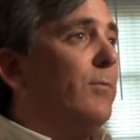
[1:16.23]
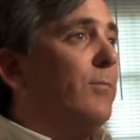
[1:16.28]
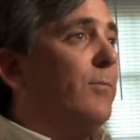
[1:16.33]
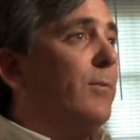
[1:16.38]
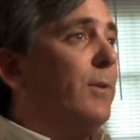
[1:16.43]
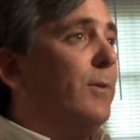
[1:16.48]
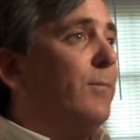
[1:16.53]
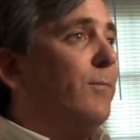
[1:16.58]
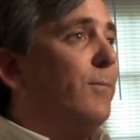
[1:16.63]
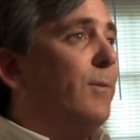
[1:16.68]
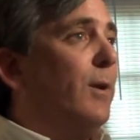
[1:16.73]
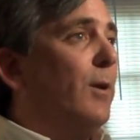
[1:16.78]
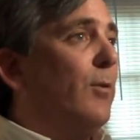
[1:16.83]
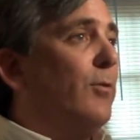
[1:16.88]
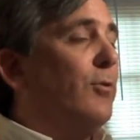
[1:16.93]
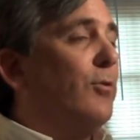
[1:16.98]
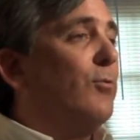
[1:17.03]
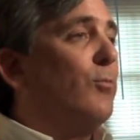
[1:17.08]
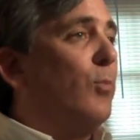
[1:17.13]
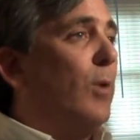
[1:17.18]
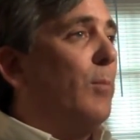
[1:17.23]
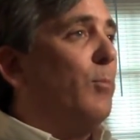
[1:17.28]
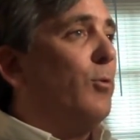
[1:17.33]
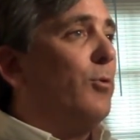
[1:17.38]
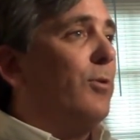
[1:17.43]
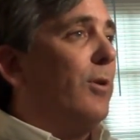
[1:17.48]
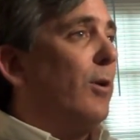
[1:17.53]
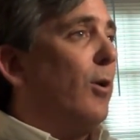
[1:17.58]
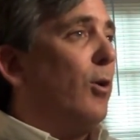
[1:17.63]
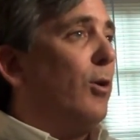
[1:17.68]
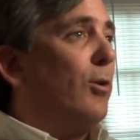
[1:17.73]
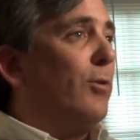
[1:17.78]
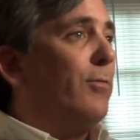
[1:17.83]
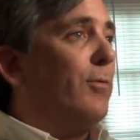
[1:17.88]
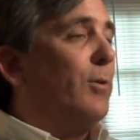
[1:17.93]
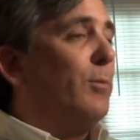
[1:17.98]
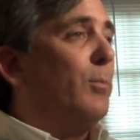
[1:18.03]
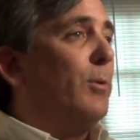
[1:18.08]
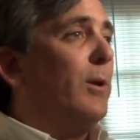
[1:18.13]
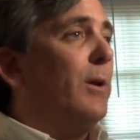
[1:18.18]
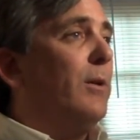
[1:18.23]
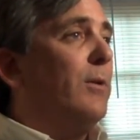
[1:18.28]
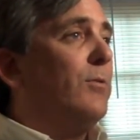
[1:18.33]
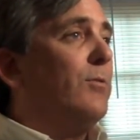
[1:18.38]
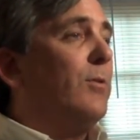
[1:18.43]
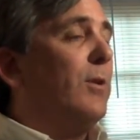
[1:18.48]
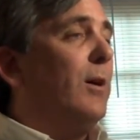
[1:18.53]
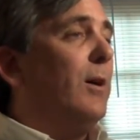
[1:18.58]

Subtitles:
that just represent all over the place.